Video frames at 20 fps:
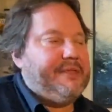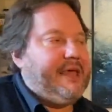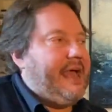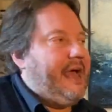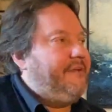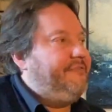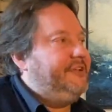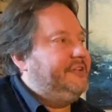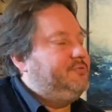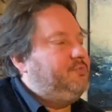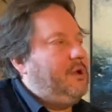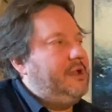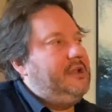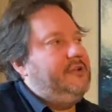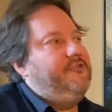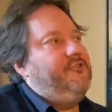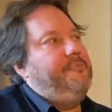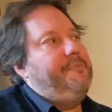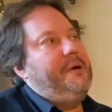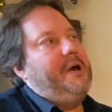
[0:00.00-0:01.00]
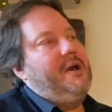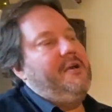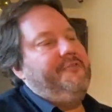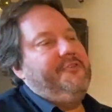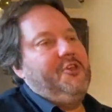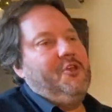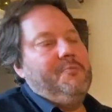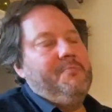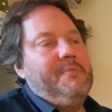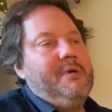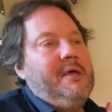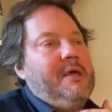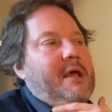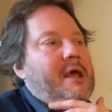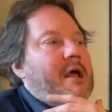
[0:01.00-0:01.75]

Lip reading: They have this wonderful perfume,